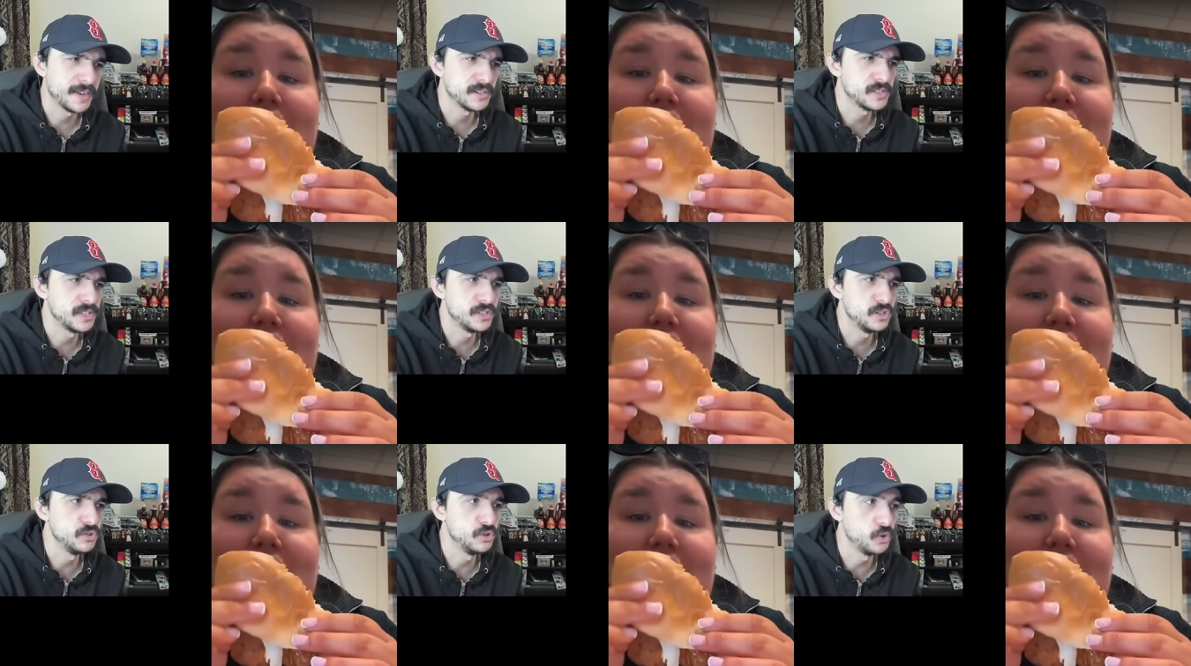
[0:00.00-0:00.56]
Speaker 1: since
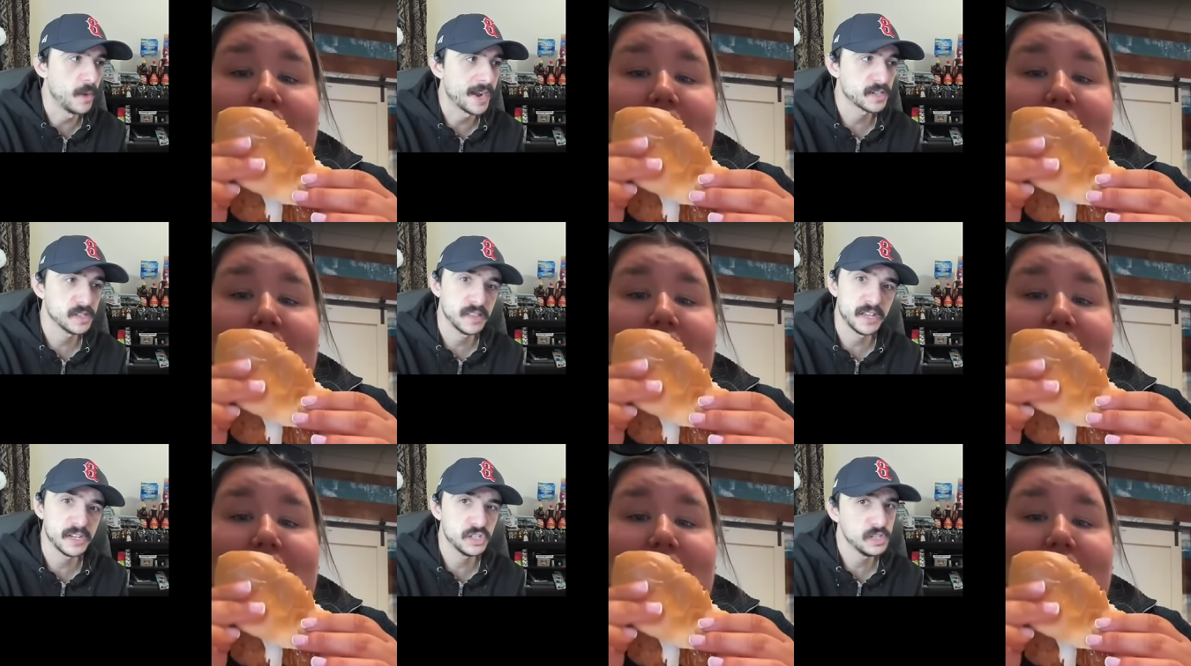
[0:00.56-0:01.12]
you do actually
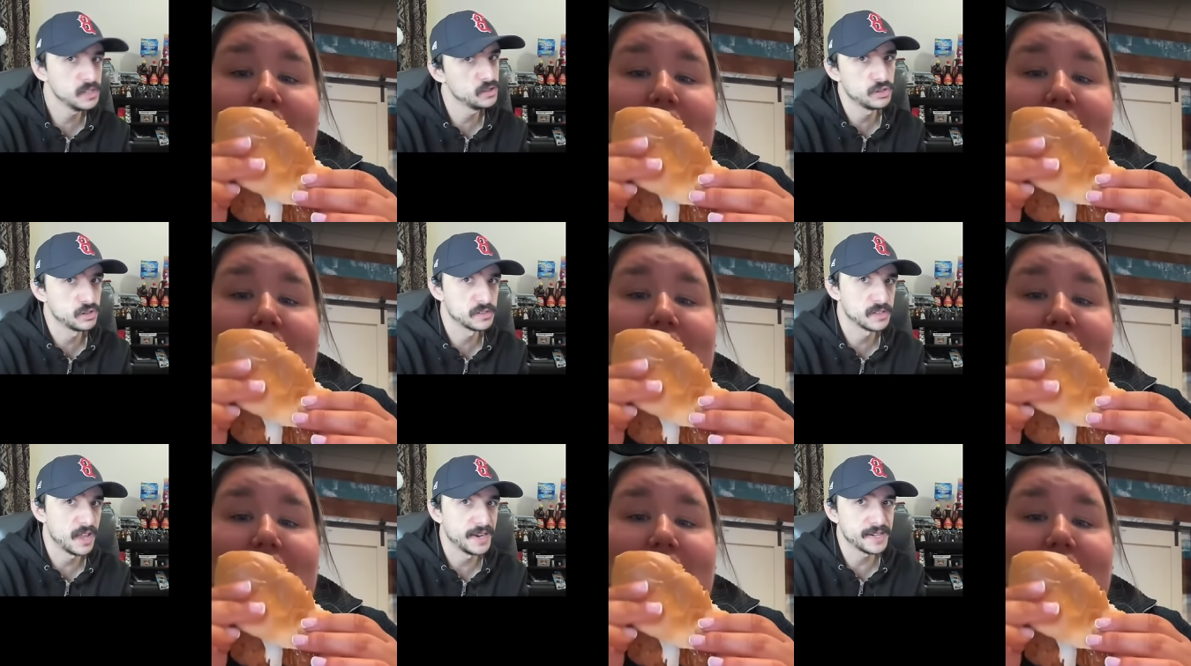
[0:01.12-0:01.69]
like cheese. You're just
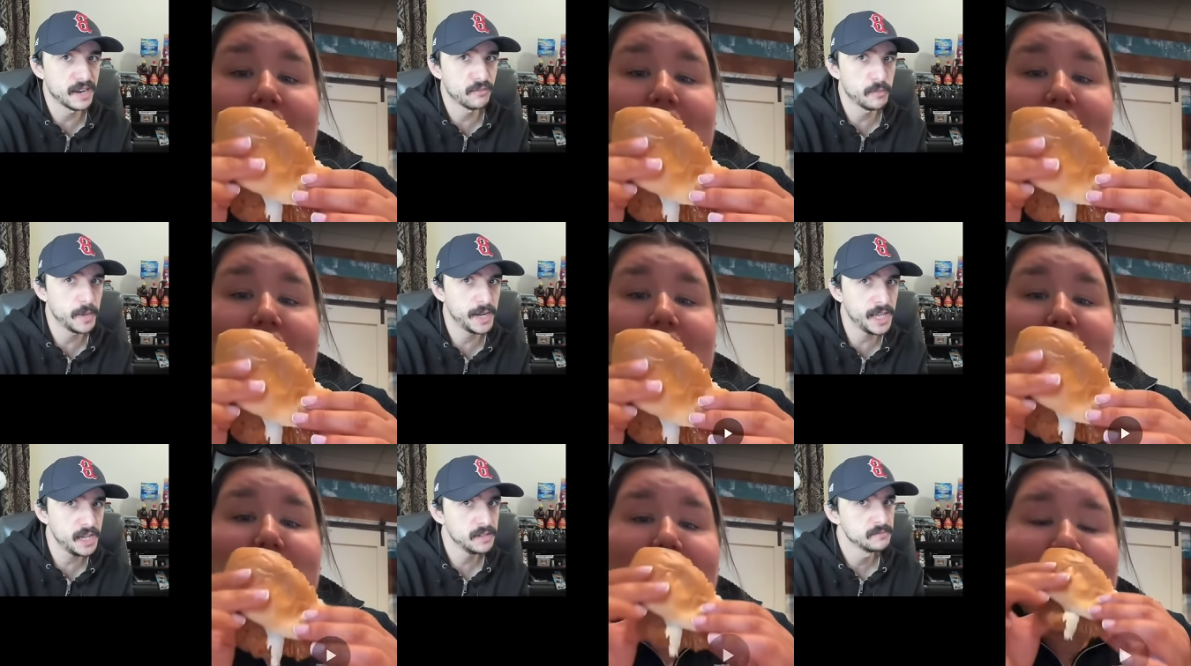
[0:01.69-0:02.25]
lying to
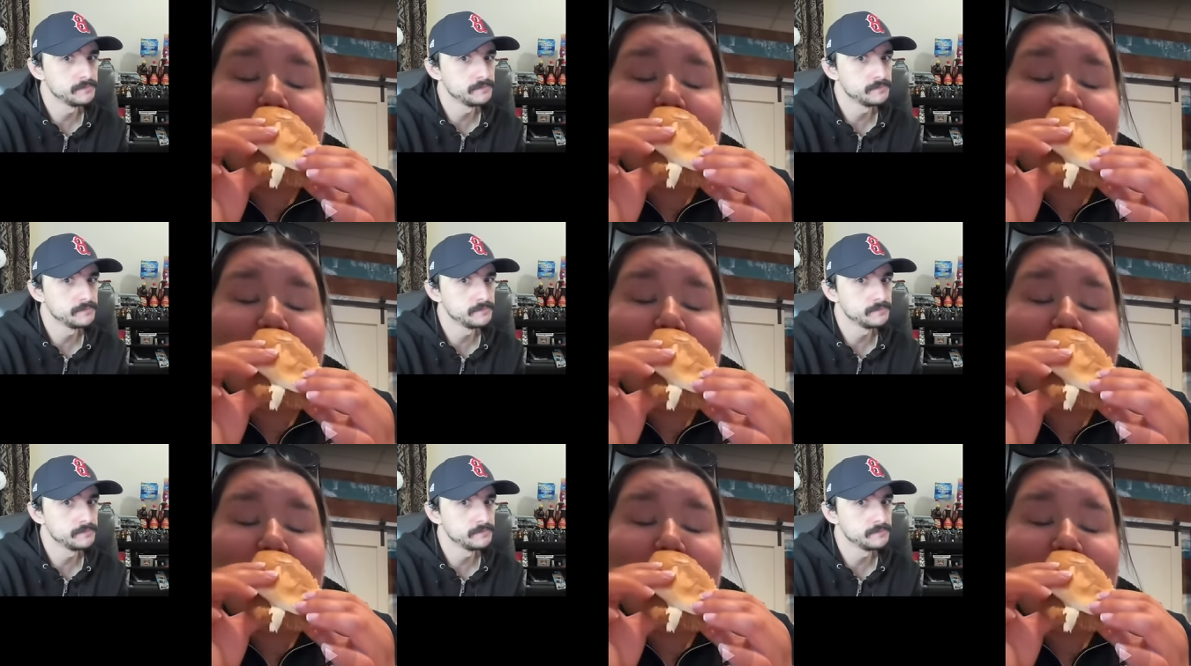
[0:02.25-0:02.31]
everybody.